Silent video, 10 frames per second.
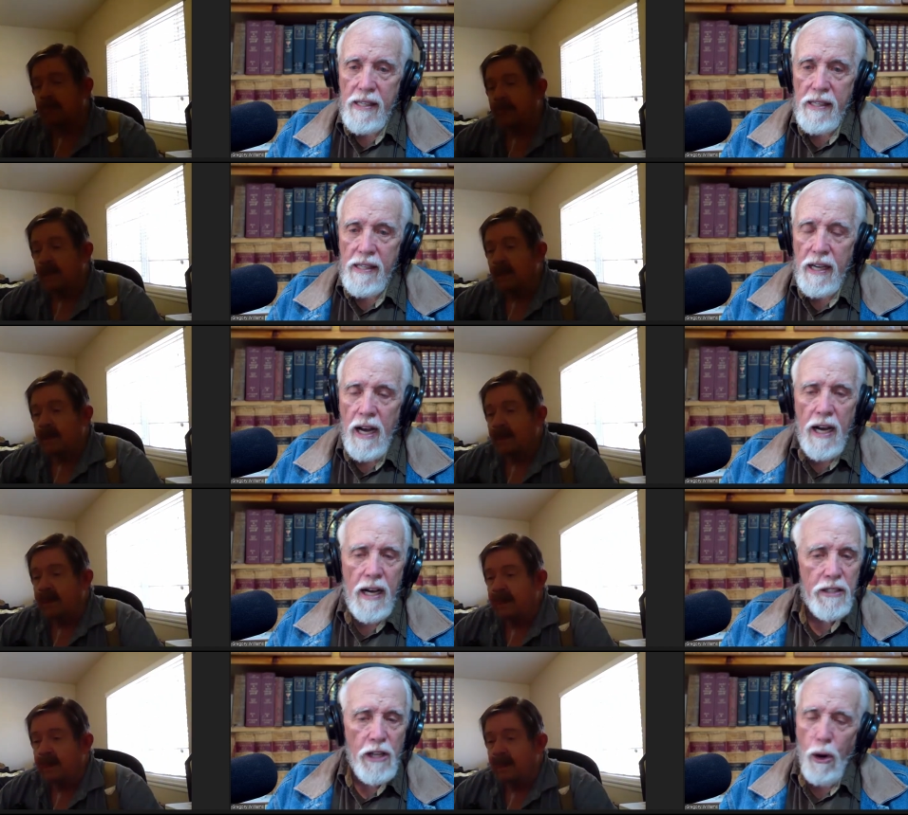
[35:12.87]
Speaker 1: Uh,
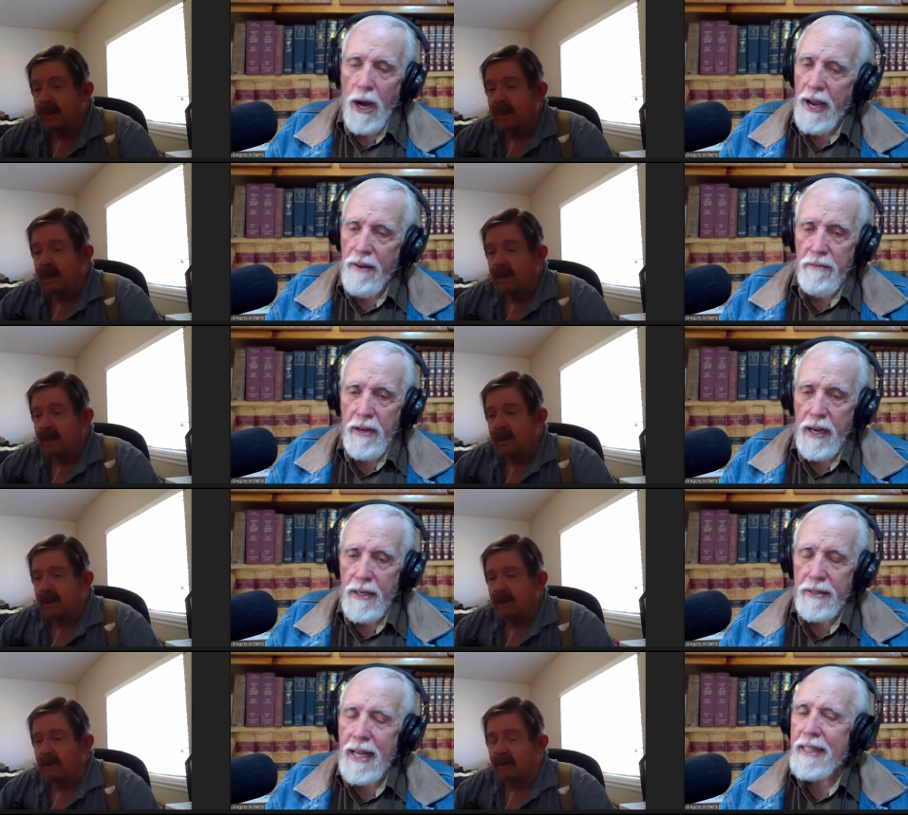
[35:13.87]
no, I have uh,
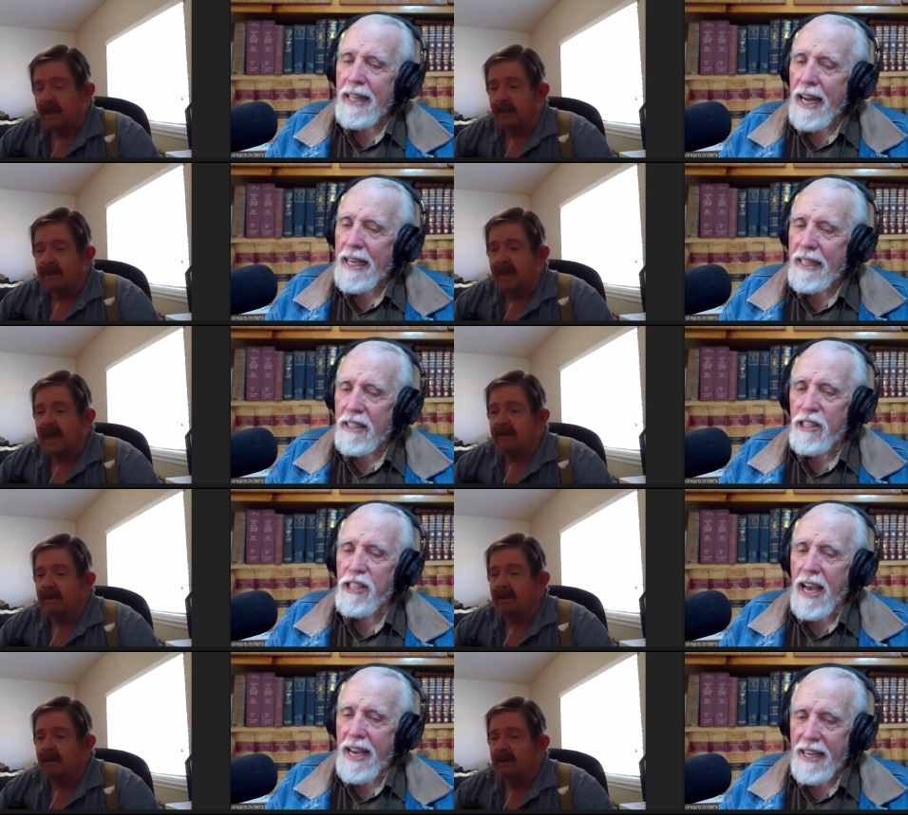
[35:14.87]
not that I can have,
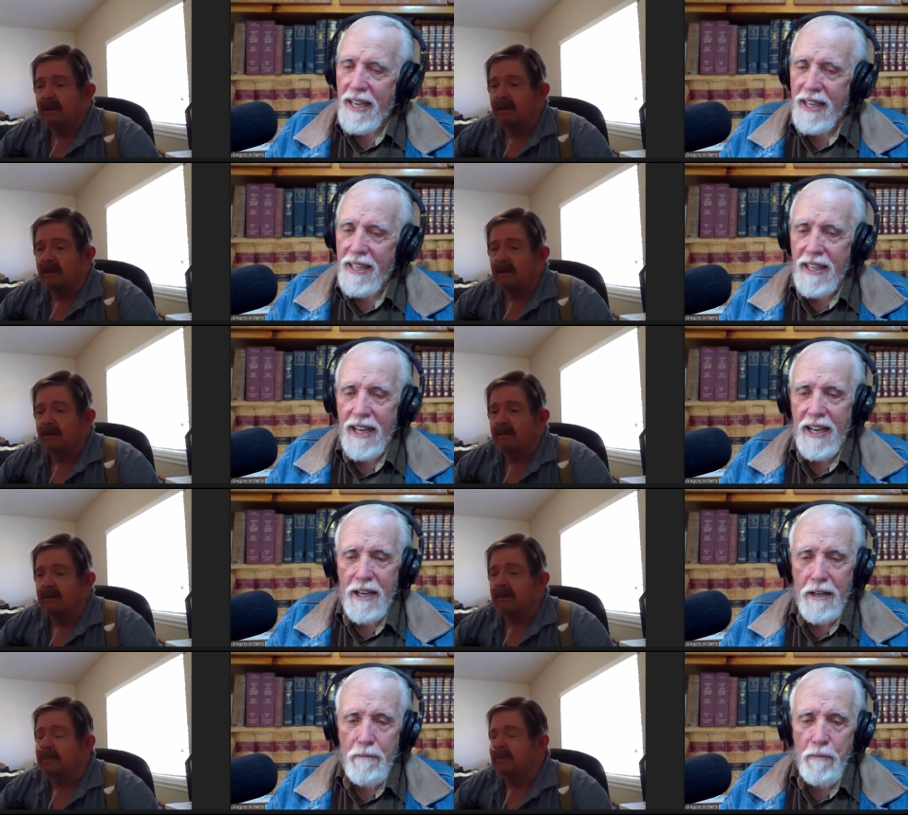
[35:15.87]
say. Uh,
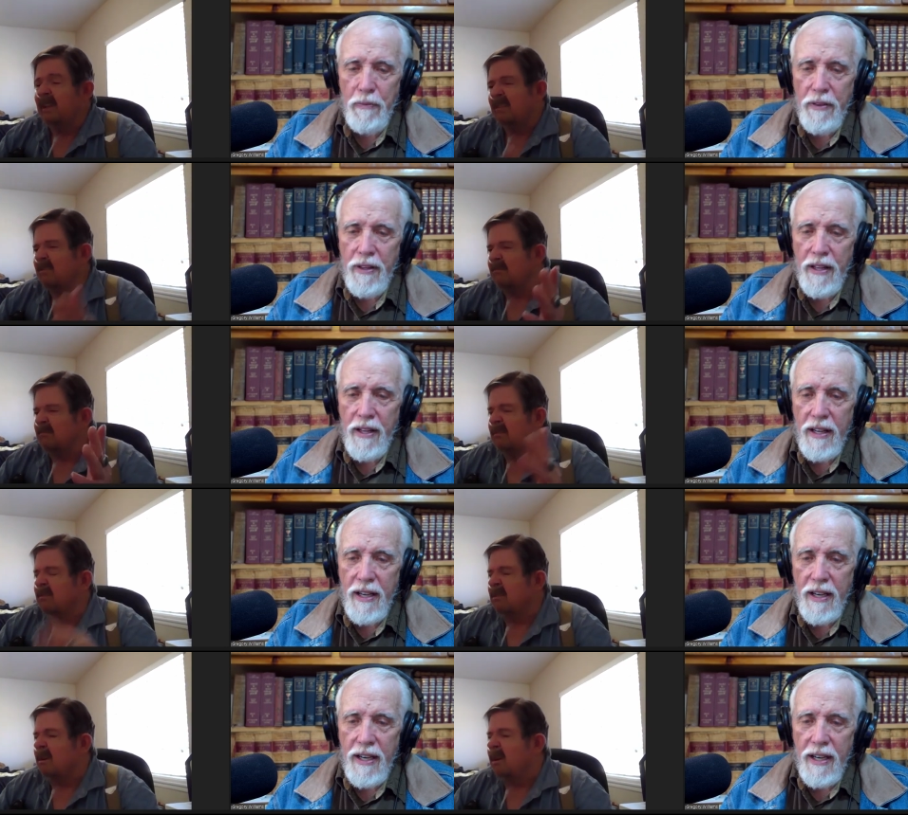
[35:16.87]
have, yes,
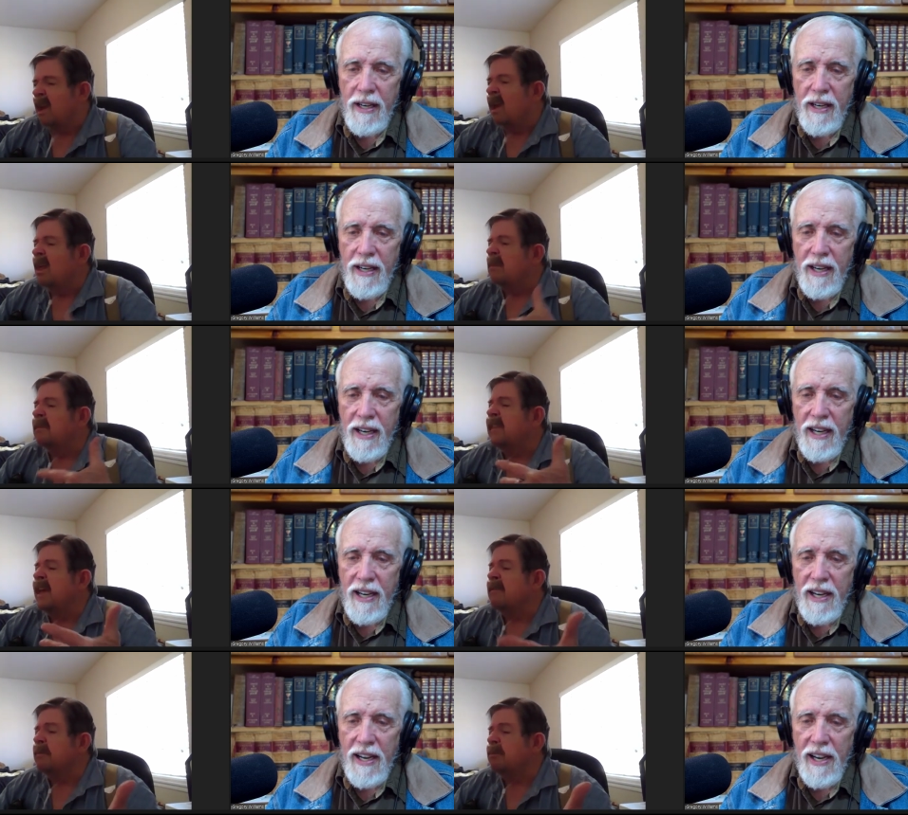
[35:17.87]
Speaker 2: it's all right.
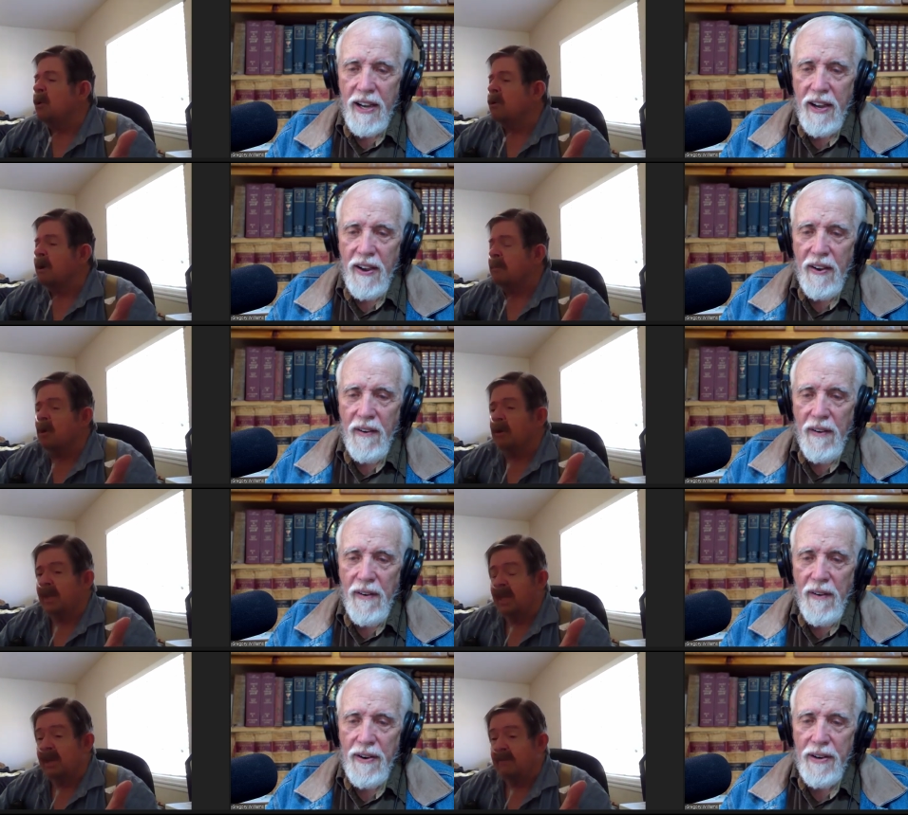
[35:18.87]
They have a program
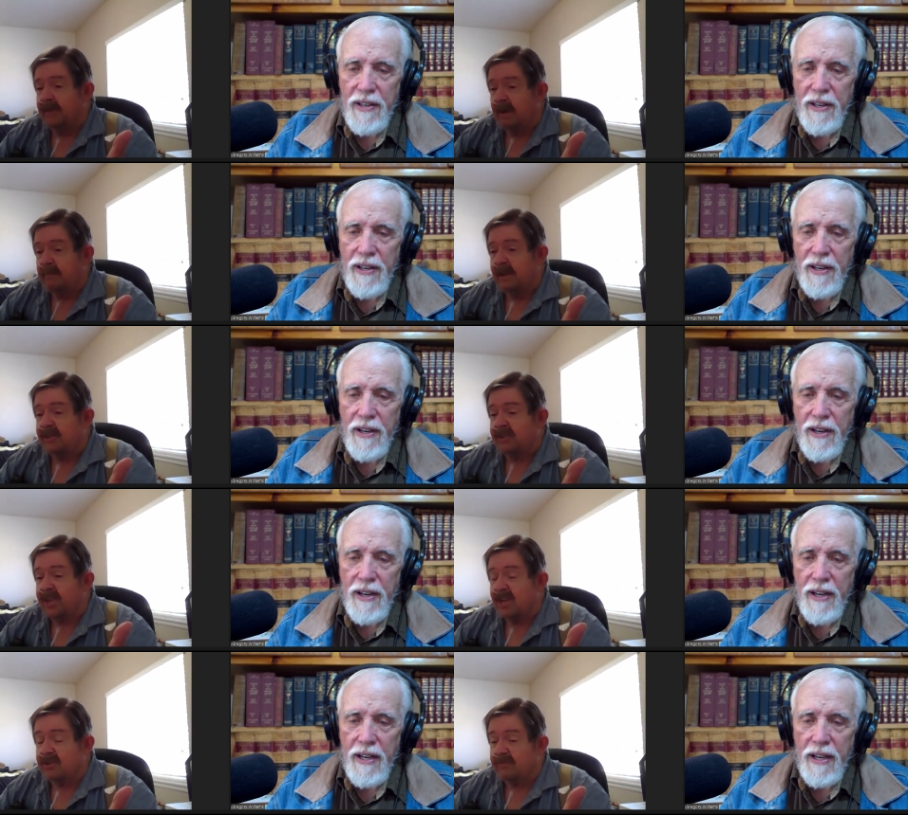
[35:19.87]
called EFM,
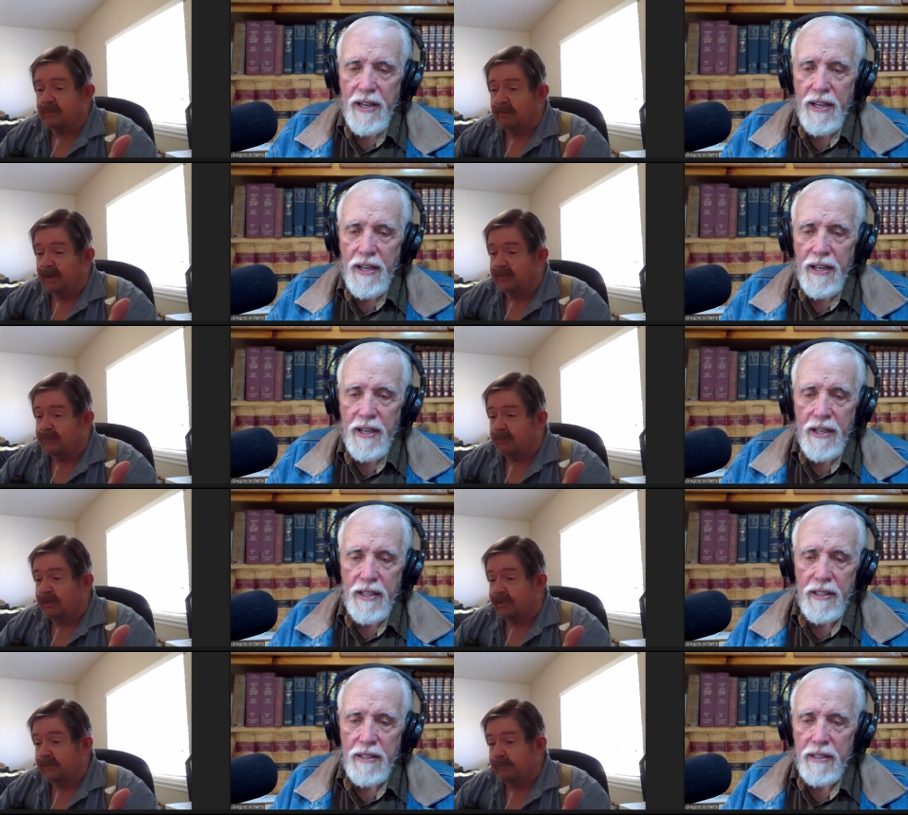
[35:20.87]
Education for
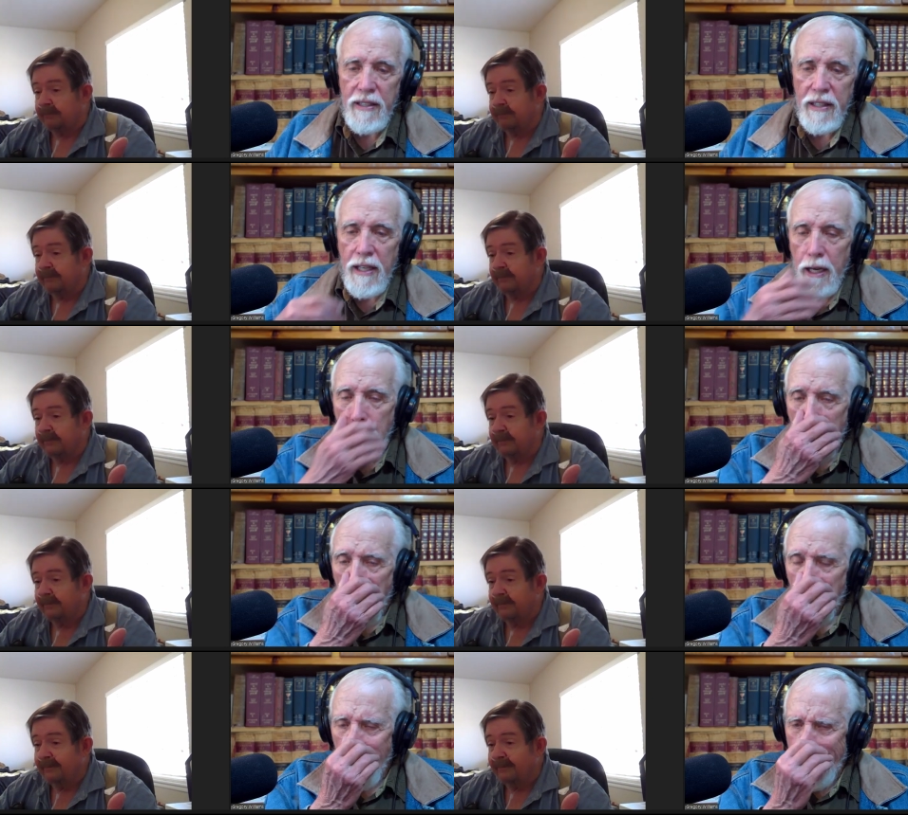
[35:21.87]
Ministries.
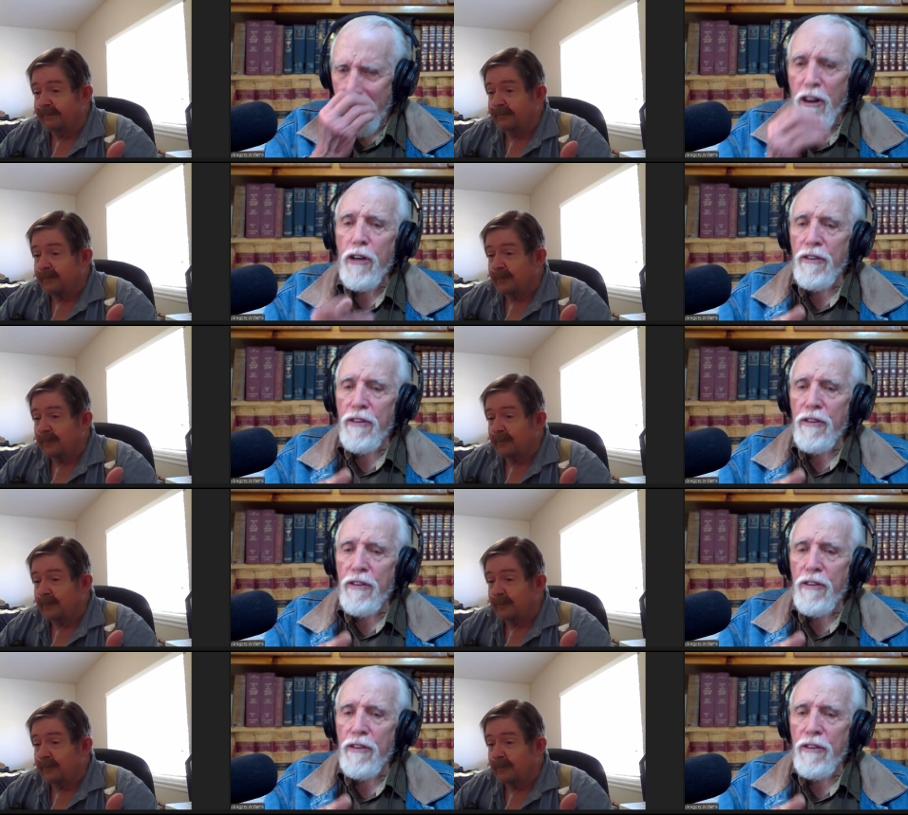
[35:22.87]
Speaker 1: Right, I've heard of